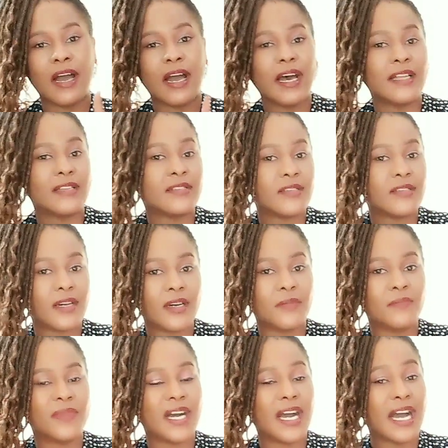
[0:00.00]
and
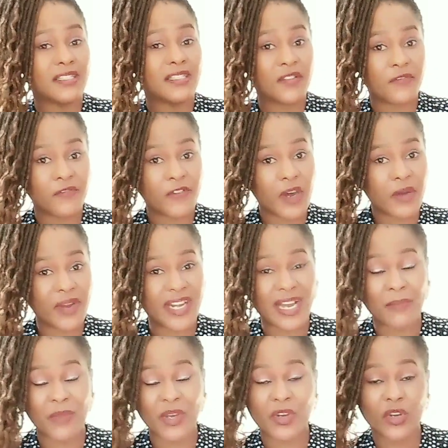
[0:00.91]
as a
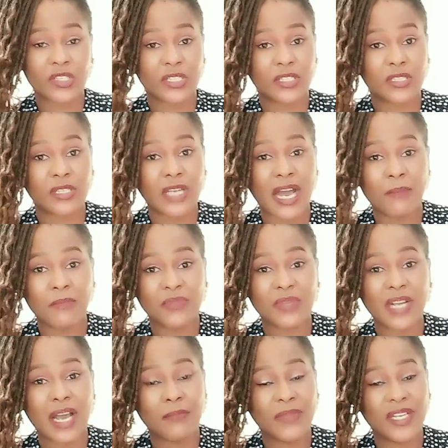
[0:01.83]
foreigner, because I'm
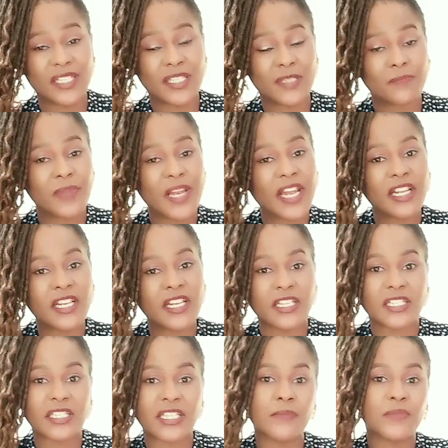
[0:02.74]
explaining
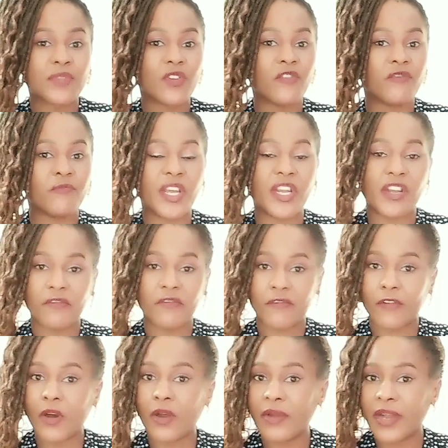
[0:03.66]
in terms of being a
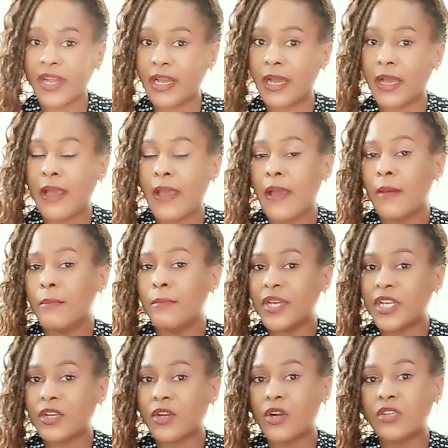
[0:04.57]
foreigner,
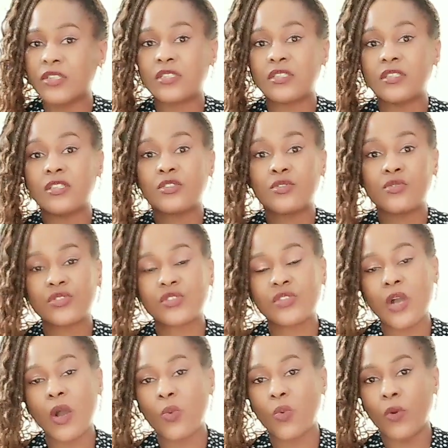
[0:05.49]
because the
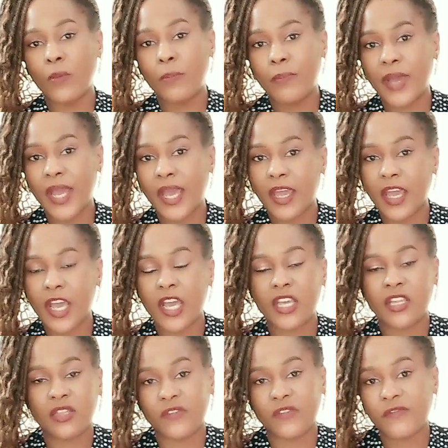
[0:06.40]
tuition we pay here
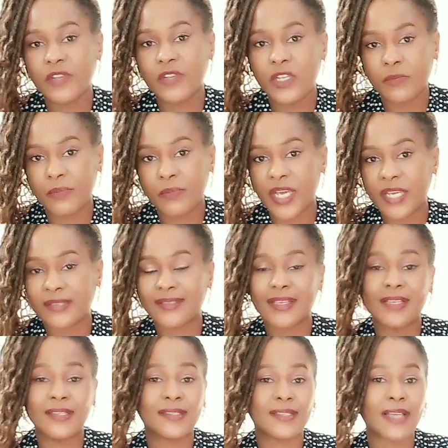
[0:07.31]
in the
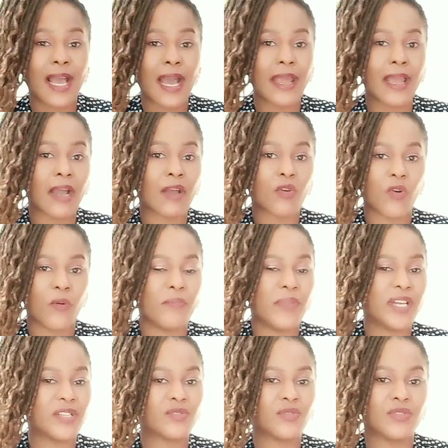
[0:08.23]
Philippines is higher
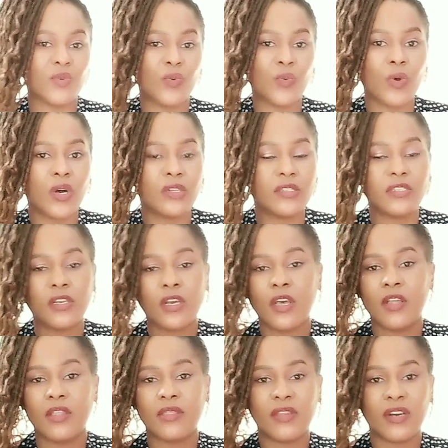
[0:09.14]
compared to the one
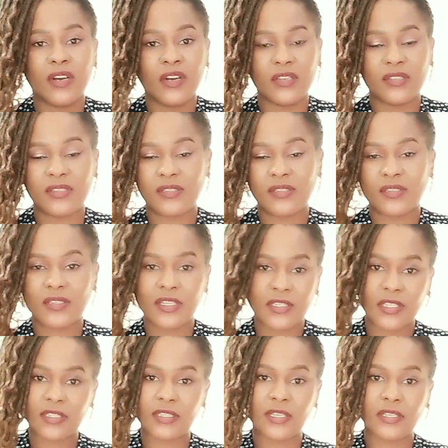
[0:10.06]
the
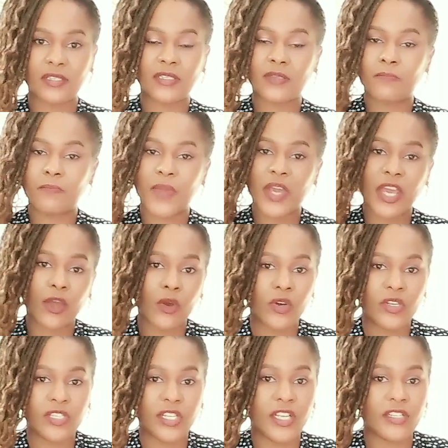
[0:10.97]
citizens pay
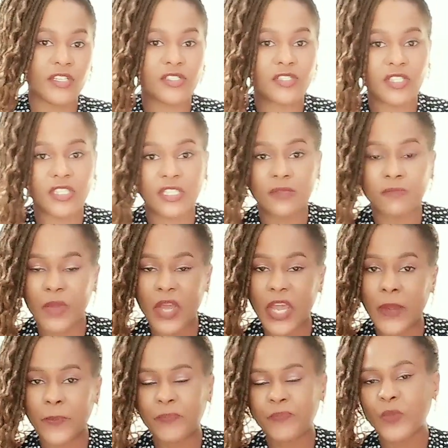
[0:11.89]
or the indigenous
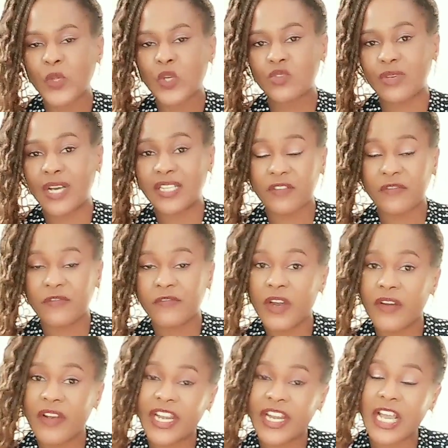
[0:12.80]
pay. So as a
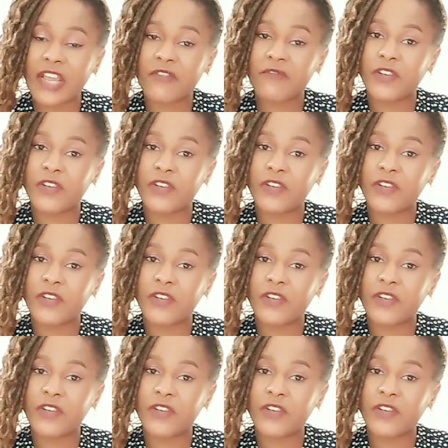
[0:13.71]
foreigner in